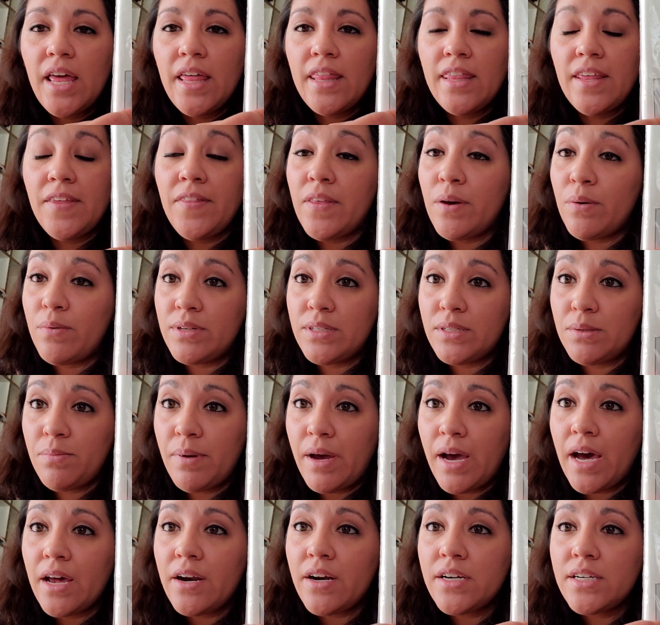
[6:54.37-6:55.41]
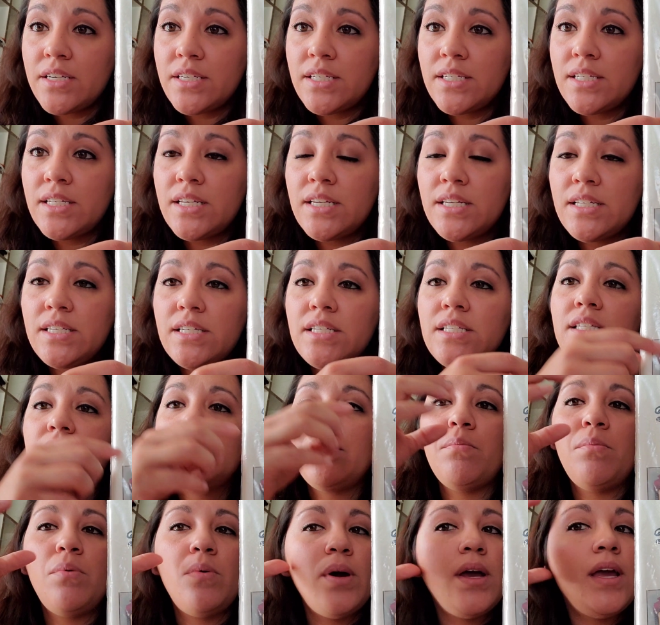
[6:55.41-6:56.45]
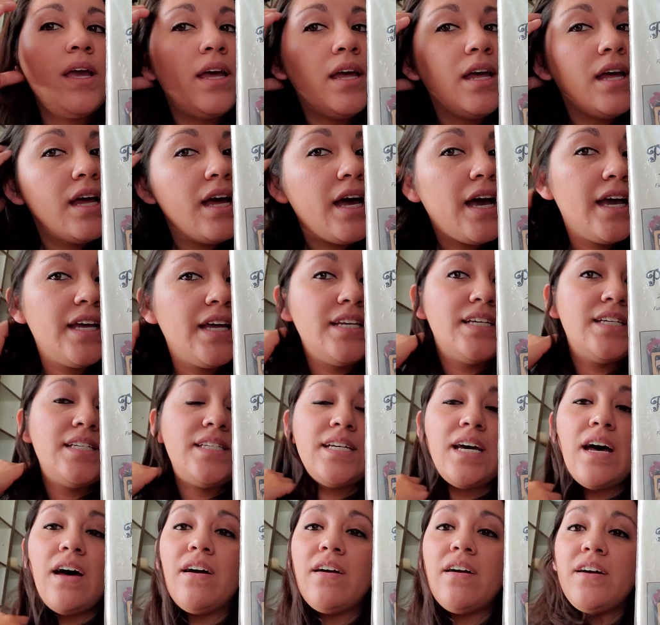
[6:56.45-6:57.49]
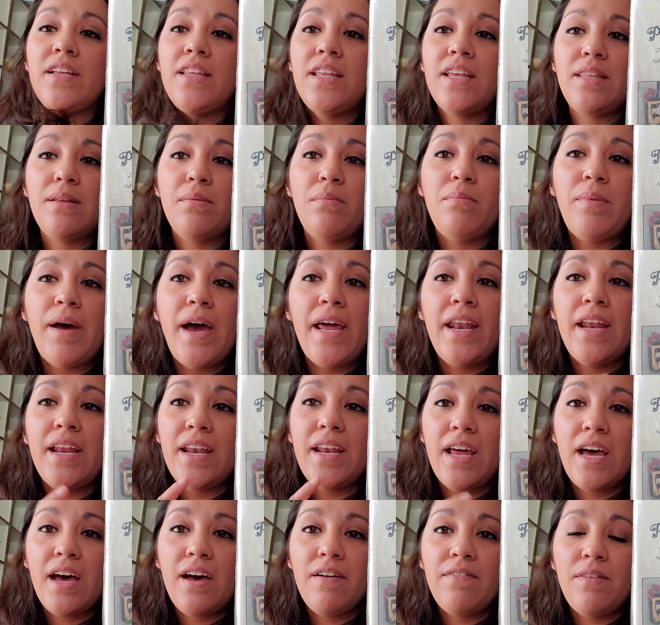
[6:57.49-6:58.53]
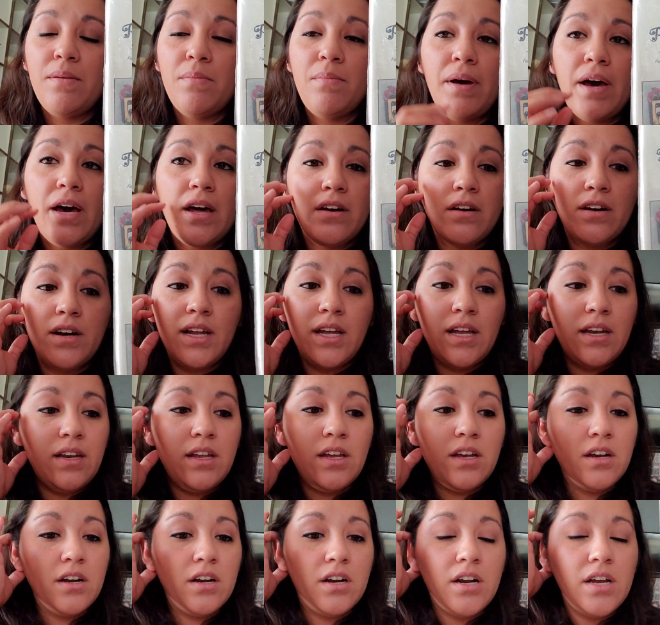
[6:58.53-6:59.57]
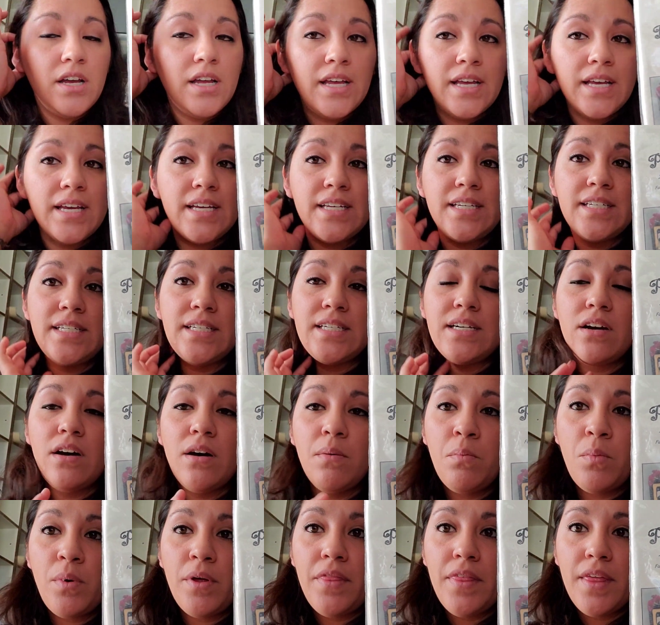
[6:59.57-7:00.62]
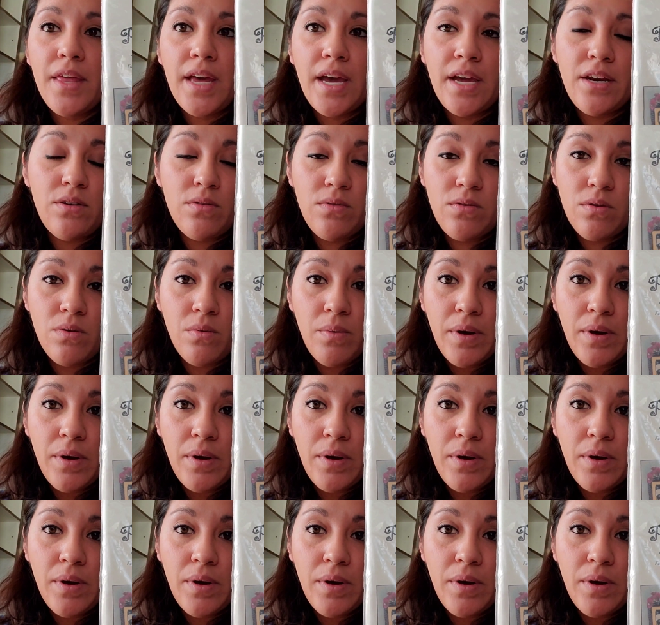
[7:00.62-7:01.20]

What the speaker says: that there was a pattern to this at some point. I did tell her that I didn't have the pattern in here. It didn't come with it. I don't know